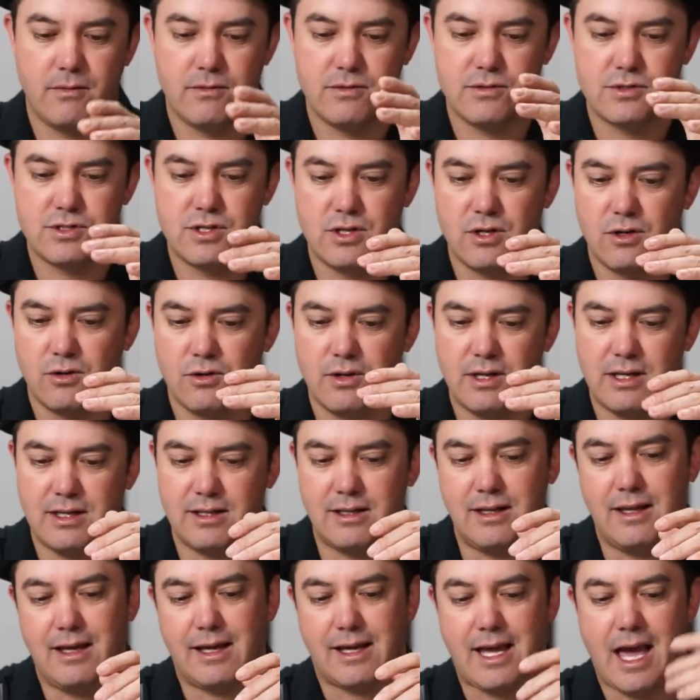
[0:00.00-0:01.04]
so it,
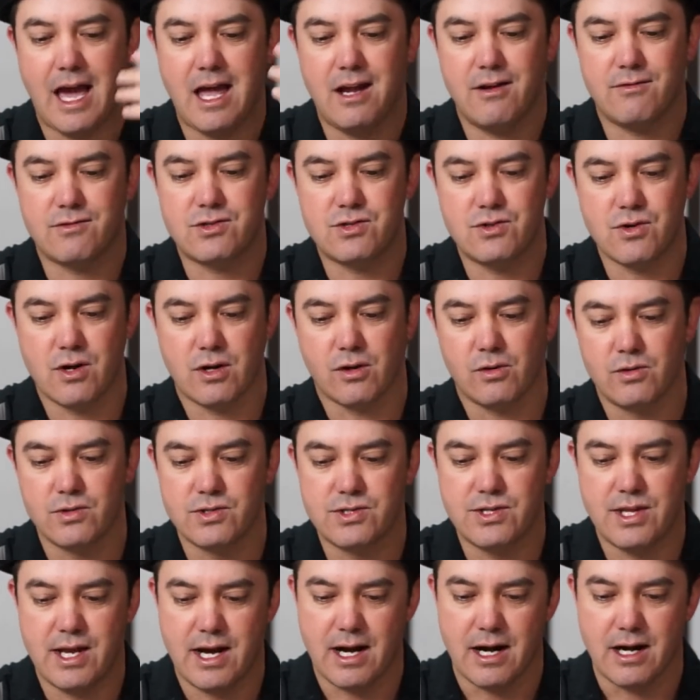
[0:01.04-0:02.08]
it kind of struggles
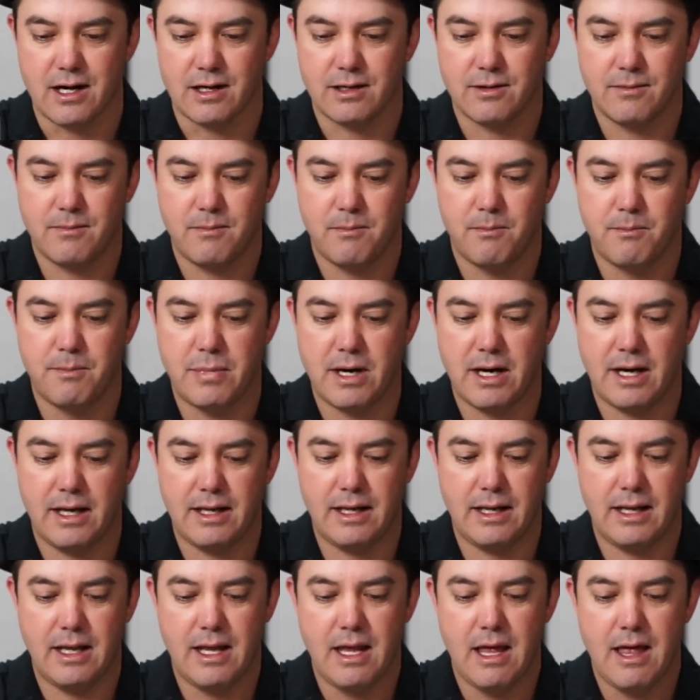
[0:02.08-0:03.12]
there.
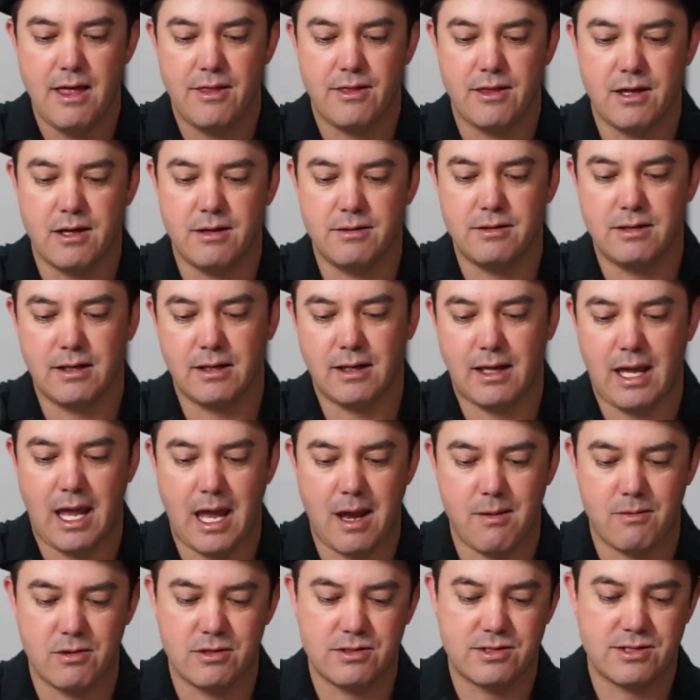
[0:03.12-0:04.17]
But then
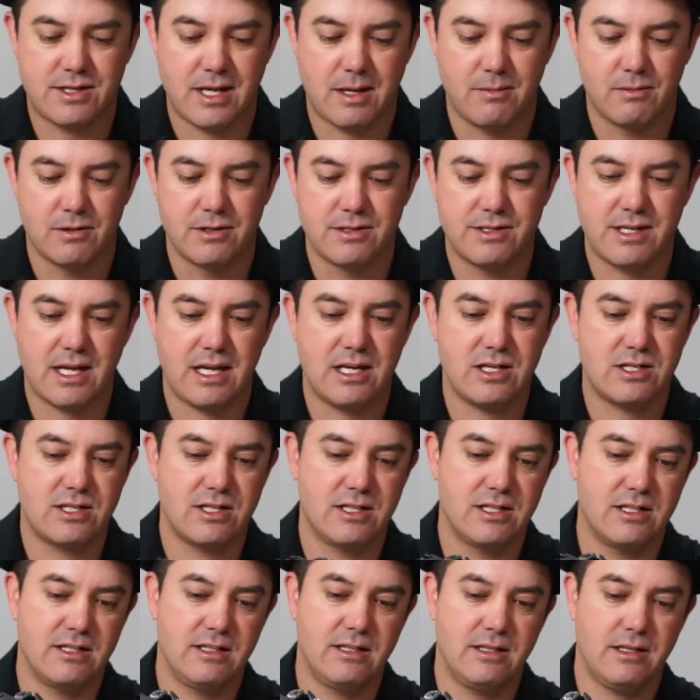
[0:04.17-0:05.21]
camera
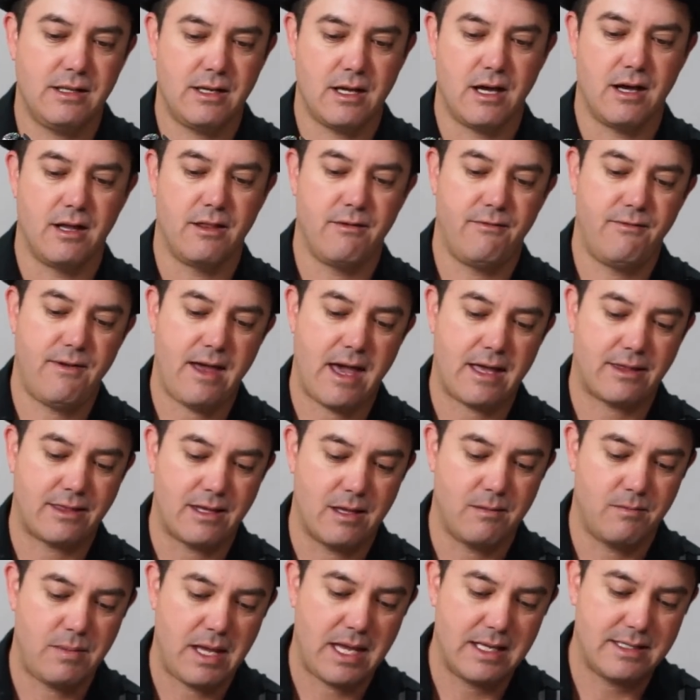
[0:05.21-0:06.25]
stabilization, uh, the fact
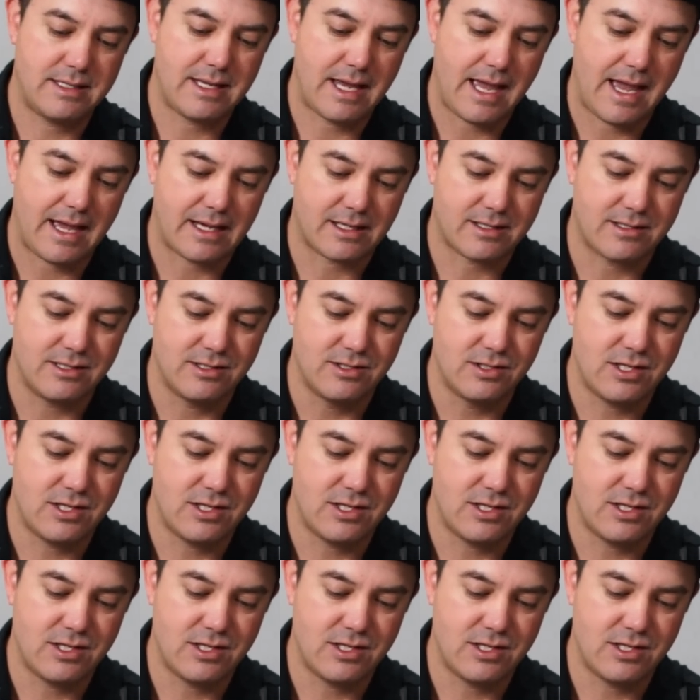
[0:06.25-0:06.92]
that Pentax in